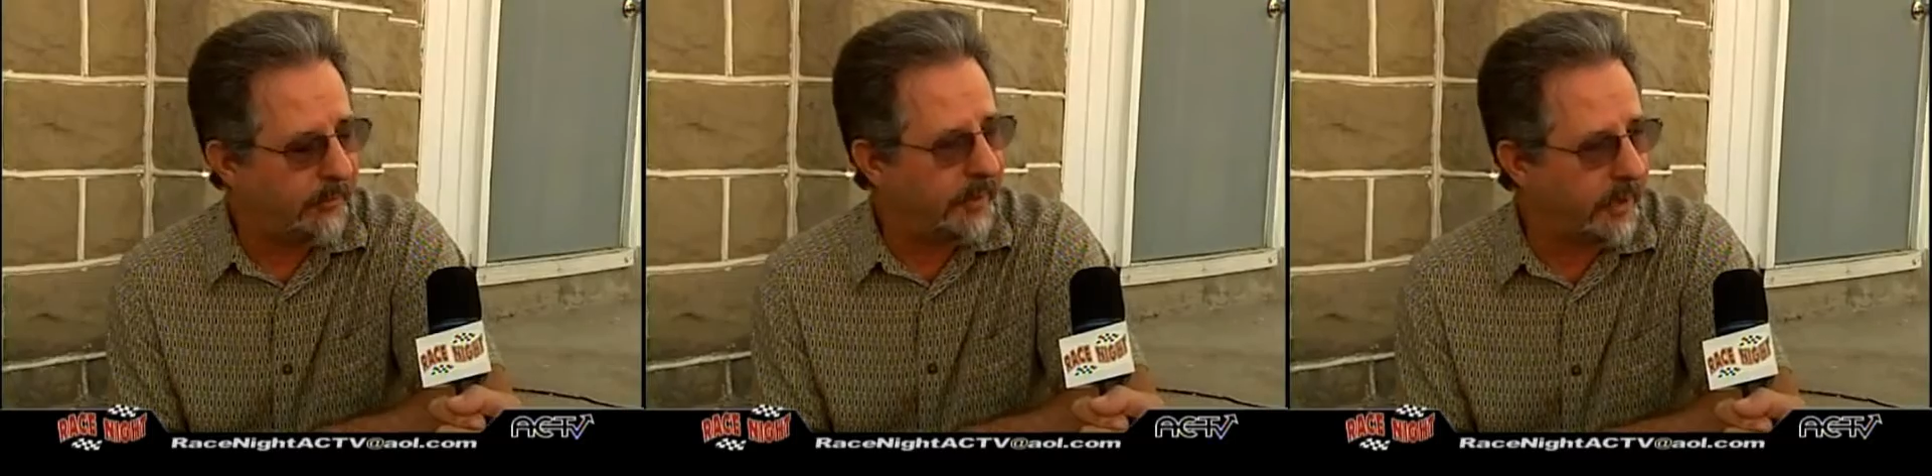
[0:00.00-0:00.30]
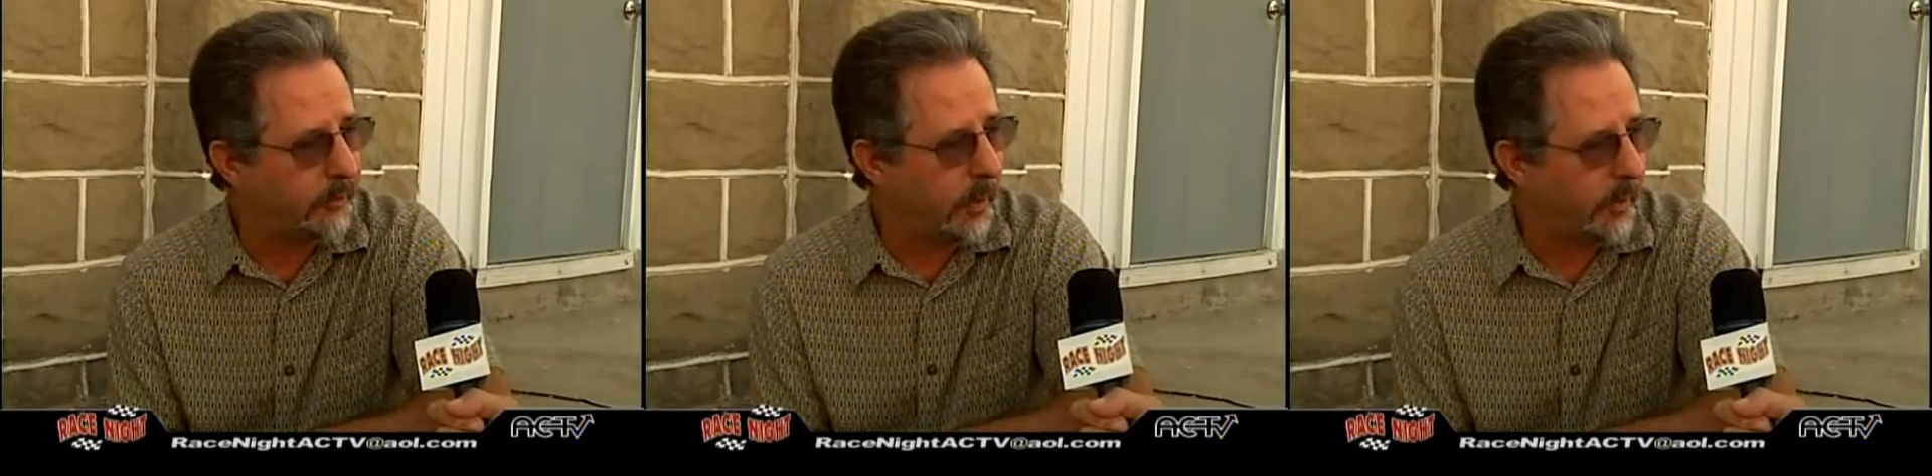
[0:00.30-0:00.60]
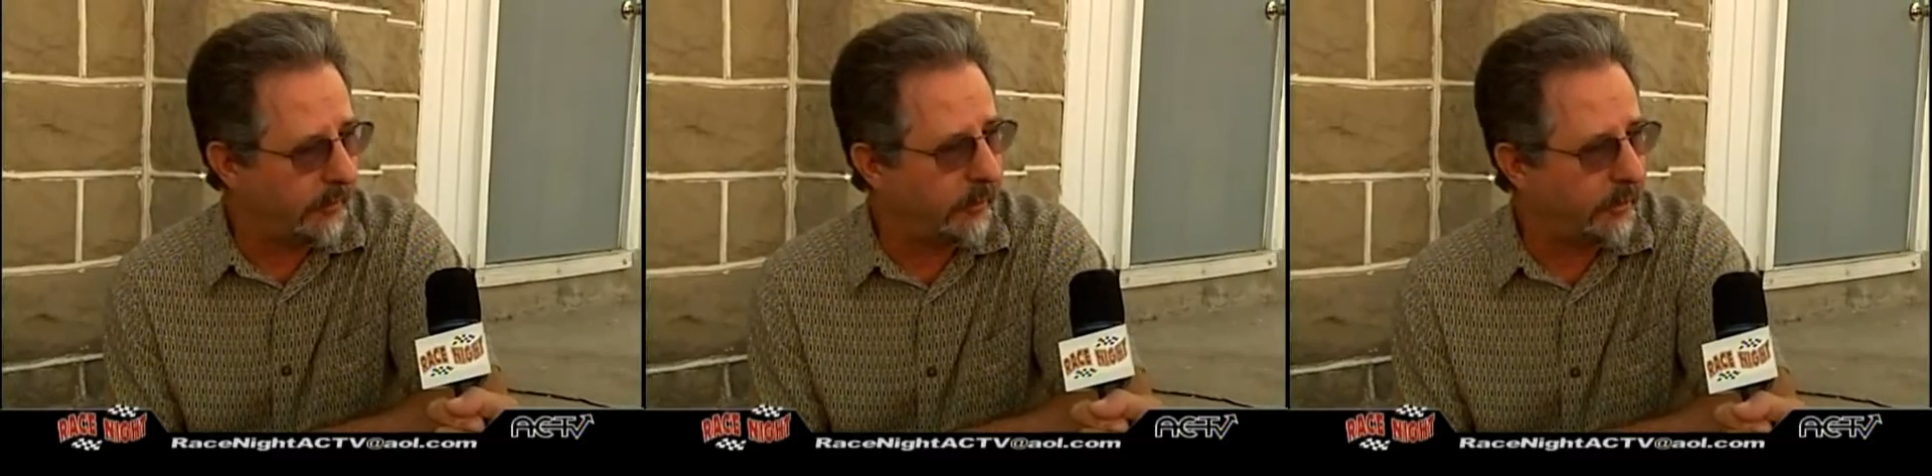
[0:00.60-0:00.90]

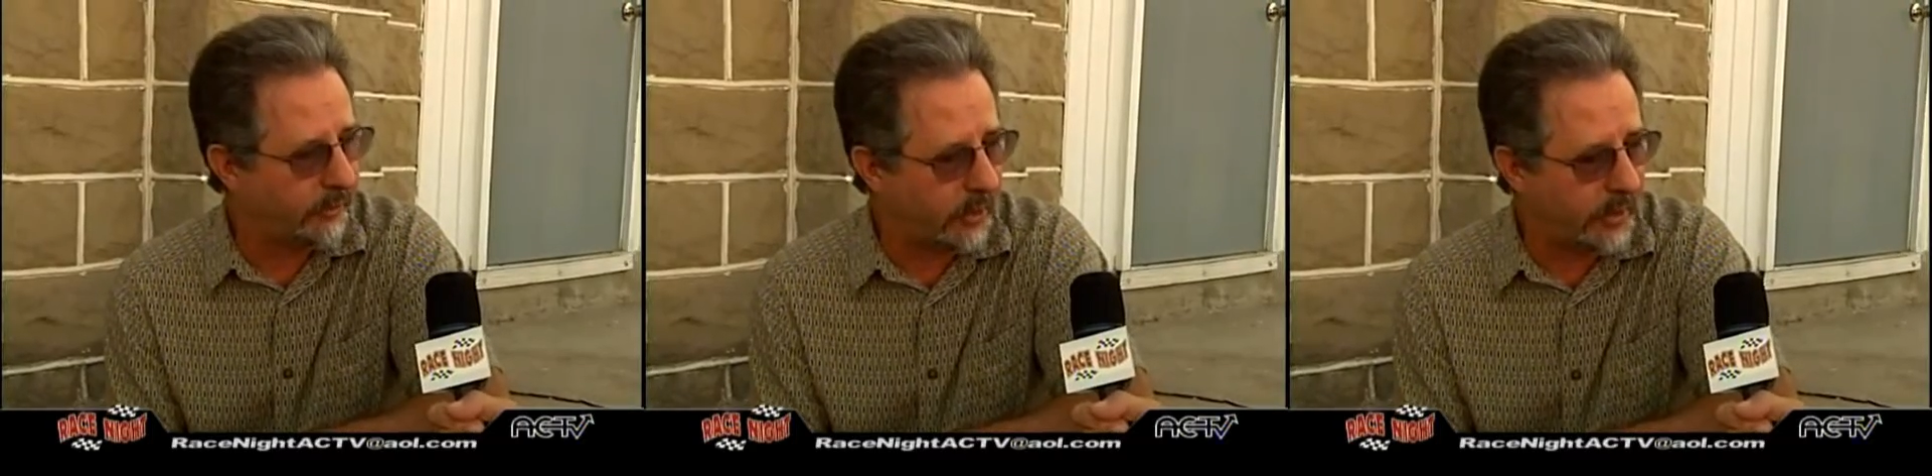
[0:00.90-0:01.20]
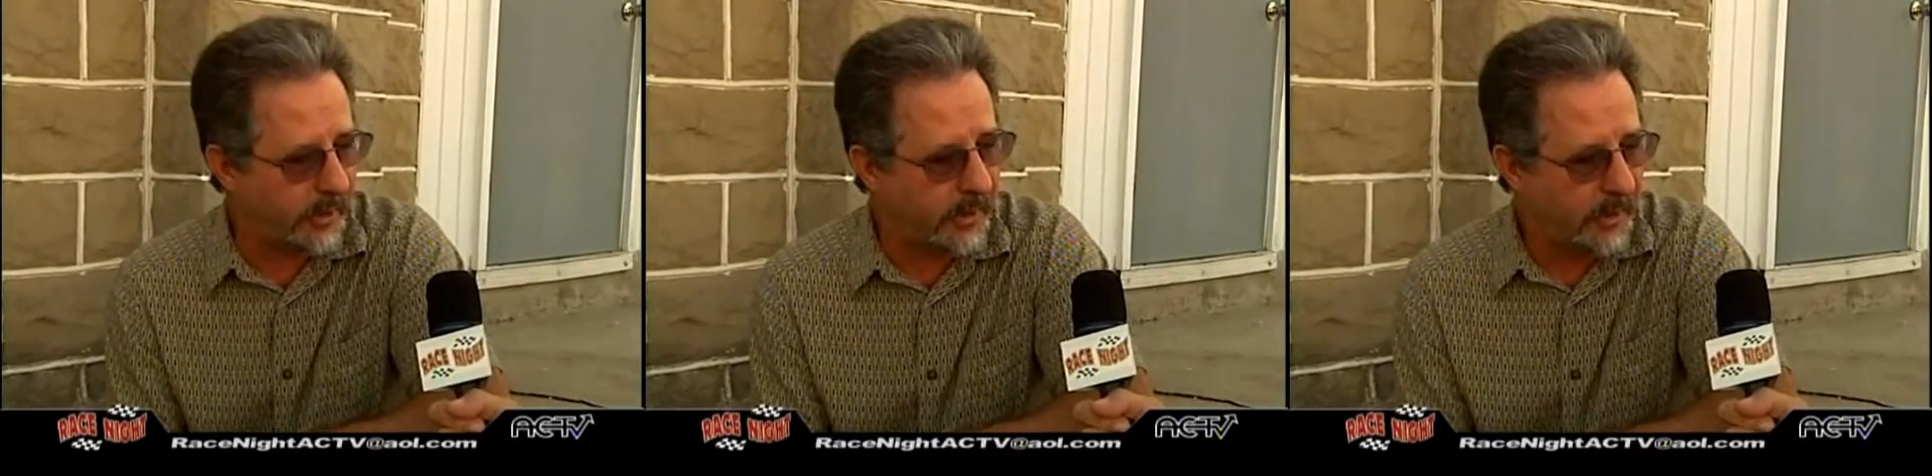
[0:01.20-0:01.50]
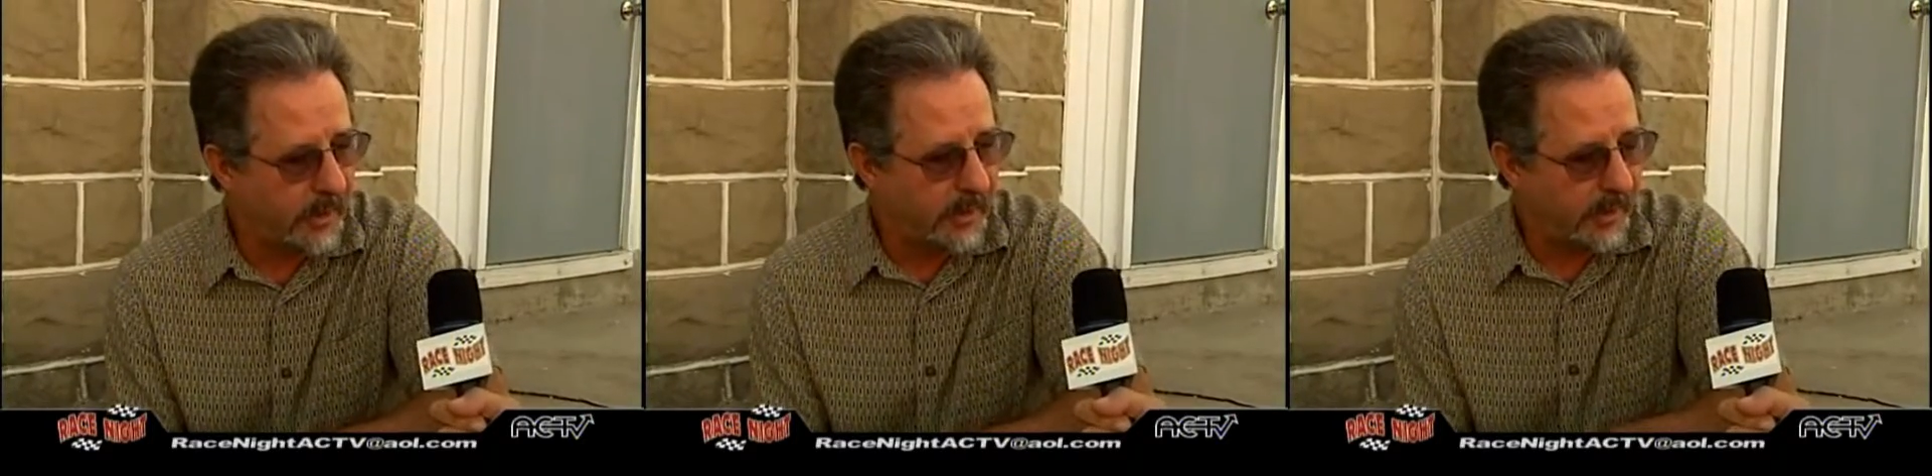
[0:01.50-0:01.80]
358s were when they first
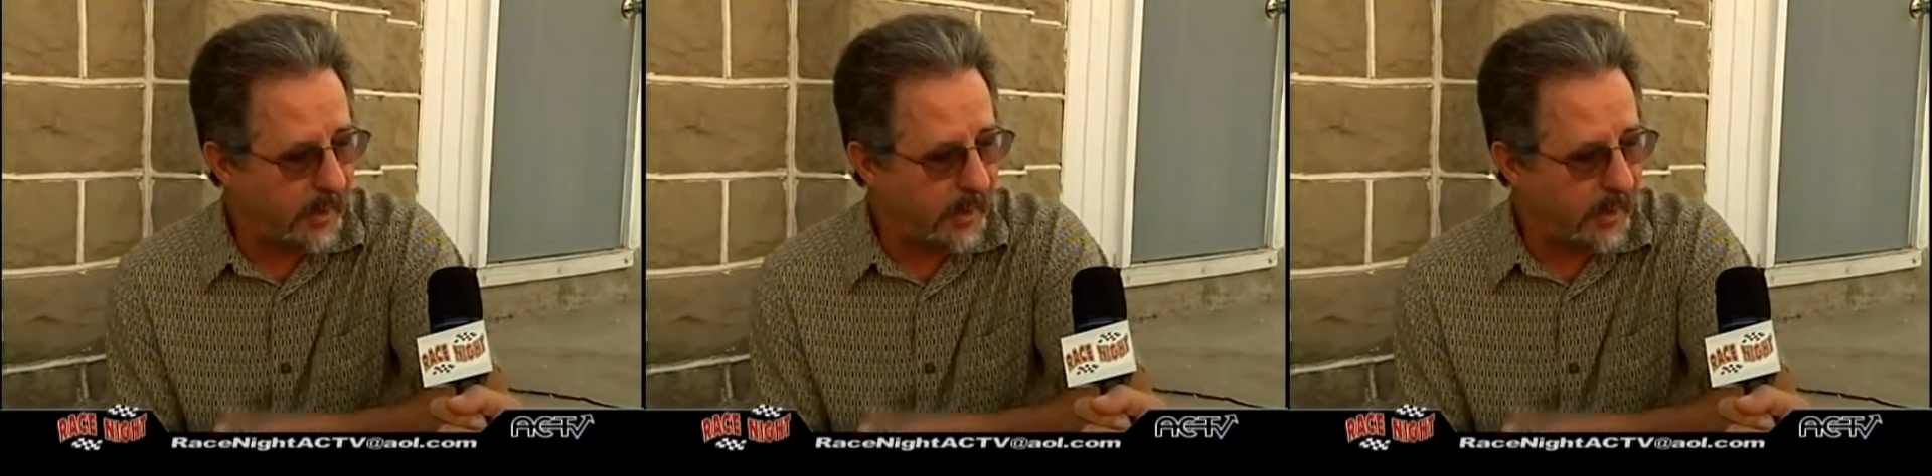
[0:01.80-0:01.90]
started,